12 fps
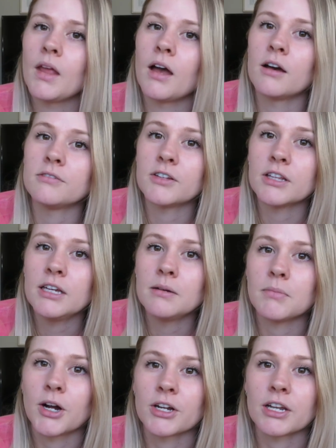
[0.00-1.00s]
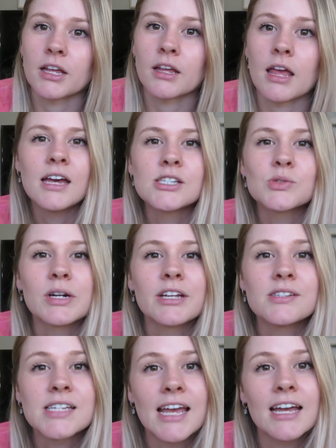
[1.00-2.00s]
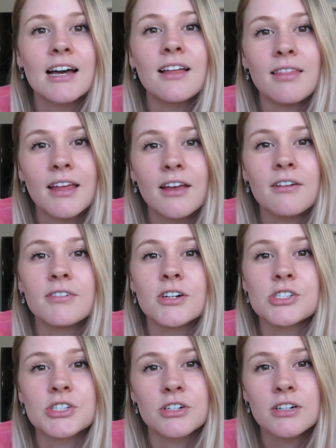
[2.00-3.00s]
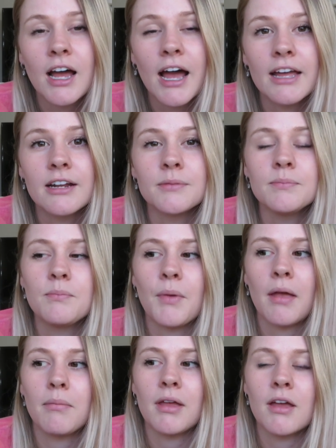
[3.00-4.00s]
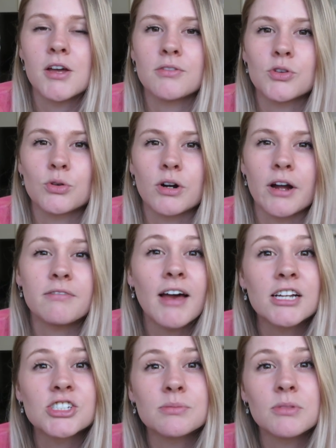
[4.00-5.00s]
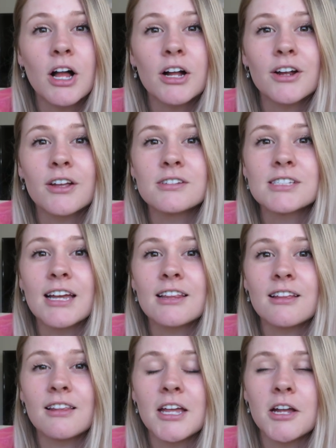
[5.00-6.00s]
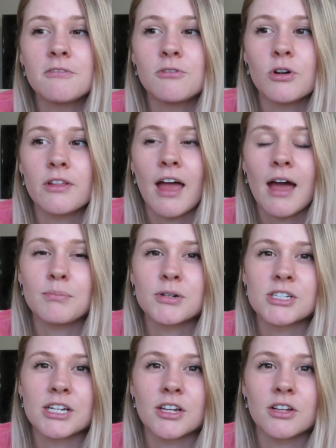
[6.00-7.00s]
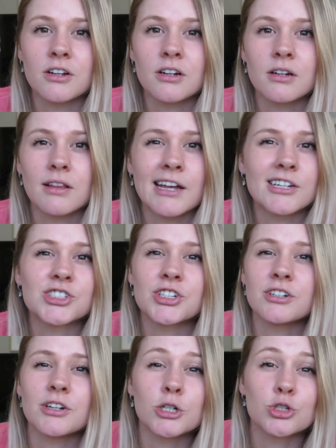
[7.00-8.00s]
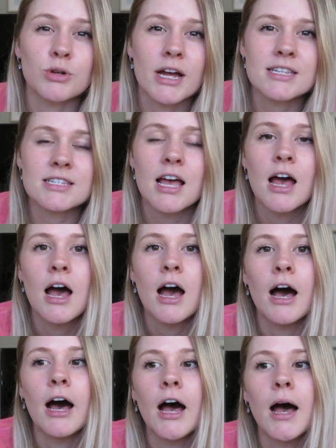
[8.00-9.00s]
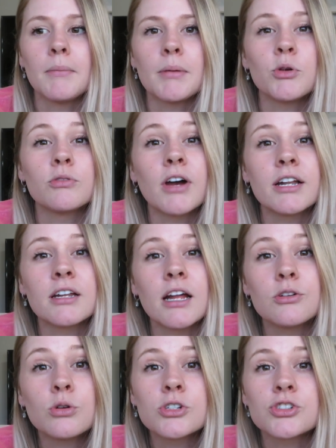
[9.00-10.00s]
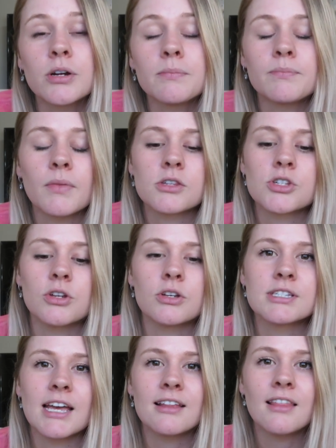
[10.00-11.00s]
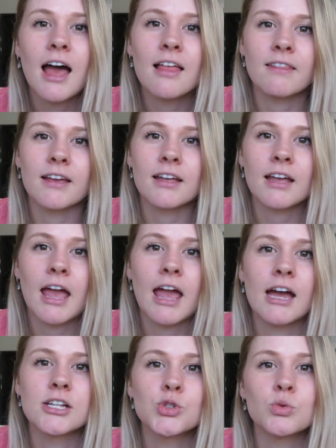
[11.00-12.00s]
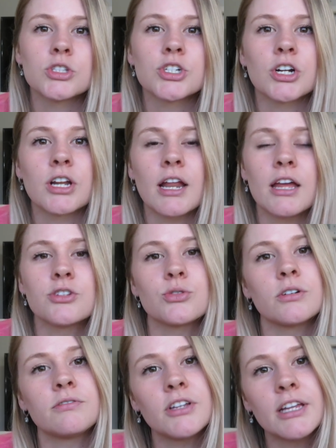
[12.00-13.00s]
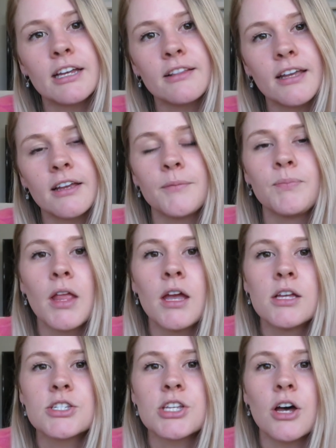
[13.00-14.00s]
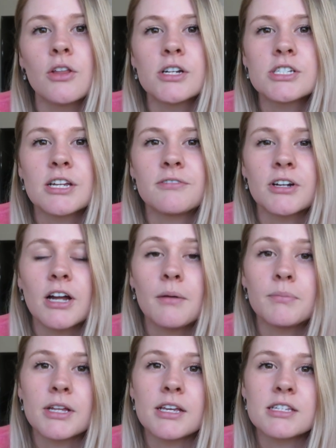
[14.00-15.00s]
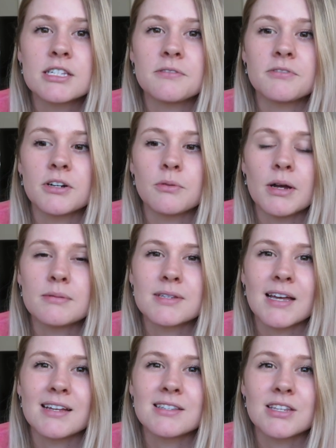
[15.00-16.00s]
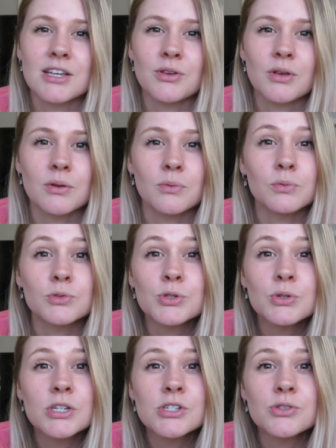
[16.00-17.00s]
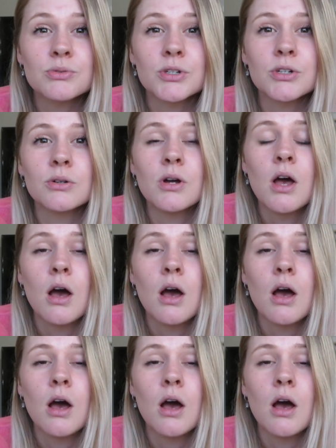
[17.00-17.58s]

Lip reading: Affiliate marketing is where you take a link for a certain item. Maybe if you're a fashion blogger, you'll take the link for that particular like shirt or dress. Maybe you find it at Nordstrom. So you'll take that link and you will turn it into an affiliate link. So there's different companies, different websites that you can do this through.